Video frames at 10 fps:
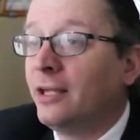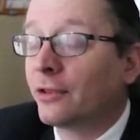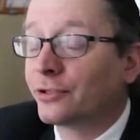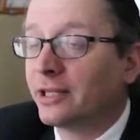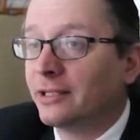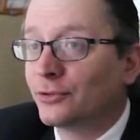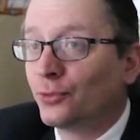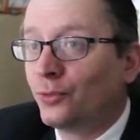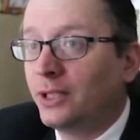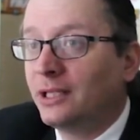The other thing that's
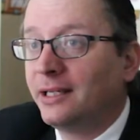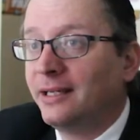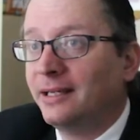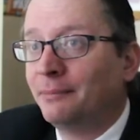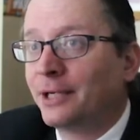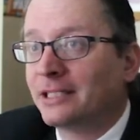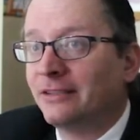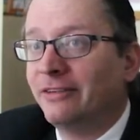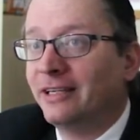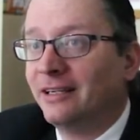really
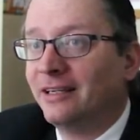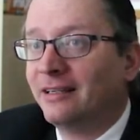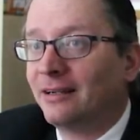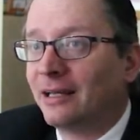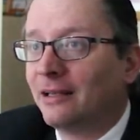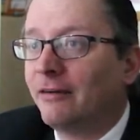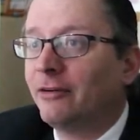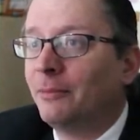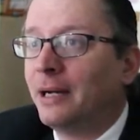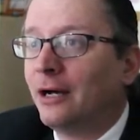impressive and I
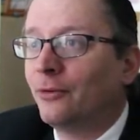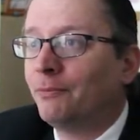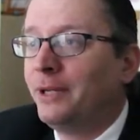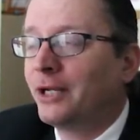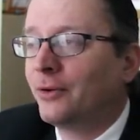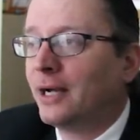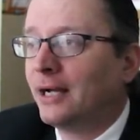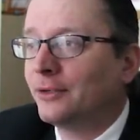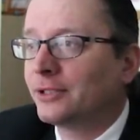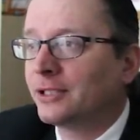love about Pico
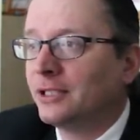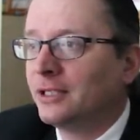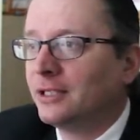House